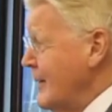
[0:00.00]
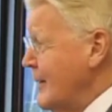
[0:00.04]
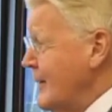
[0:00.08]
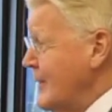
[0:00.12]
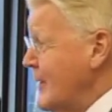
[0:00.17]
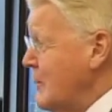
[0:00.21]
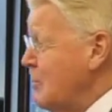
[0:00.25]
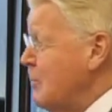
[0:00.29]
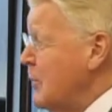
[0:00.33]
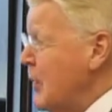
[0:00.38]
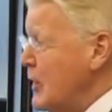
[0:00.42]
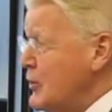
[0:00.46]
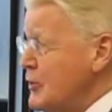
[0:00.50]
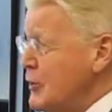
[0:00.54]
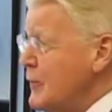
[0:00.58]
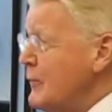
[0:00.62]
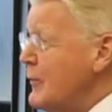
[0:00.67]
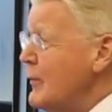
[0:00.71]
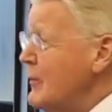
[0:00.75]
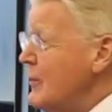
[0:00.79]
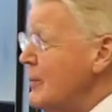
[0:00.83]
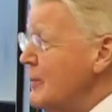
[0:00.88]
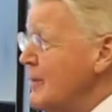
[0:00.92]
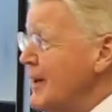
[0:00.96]
The pressure
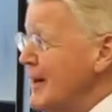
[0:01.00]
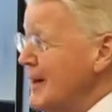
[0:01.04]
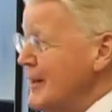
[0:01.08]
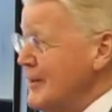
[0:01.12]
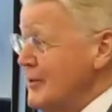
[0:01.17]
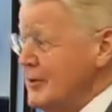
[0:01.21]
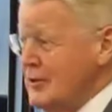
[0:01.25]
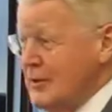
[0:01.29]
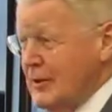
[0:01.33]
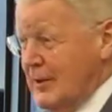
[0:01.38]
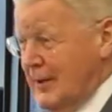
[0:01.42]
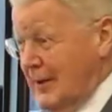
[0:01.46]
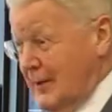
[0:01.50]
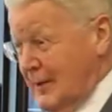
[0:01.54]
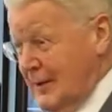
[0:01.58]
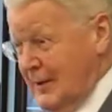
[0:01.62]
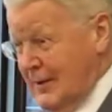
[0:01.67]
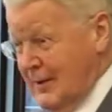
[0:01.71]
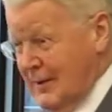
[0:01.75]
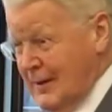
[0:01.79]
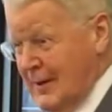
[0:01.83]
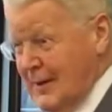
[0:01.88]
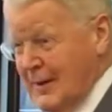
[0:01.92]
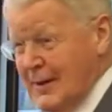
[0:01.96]
from the village,
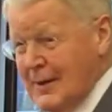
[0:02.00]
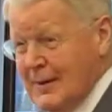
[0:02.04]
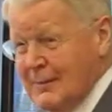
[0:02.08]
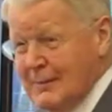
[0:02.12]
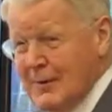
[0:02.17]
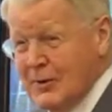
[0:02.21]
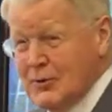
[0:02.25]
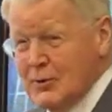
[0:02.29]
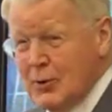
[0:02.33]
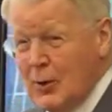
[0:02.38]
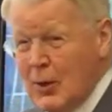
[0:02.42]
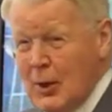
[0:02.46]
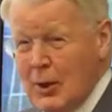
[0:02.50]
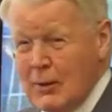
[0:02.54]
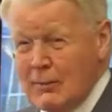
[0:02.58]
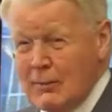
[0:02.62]
which all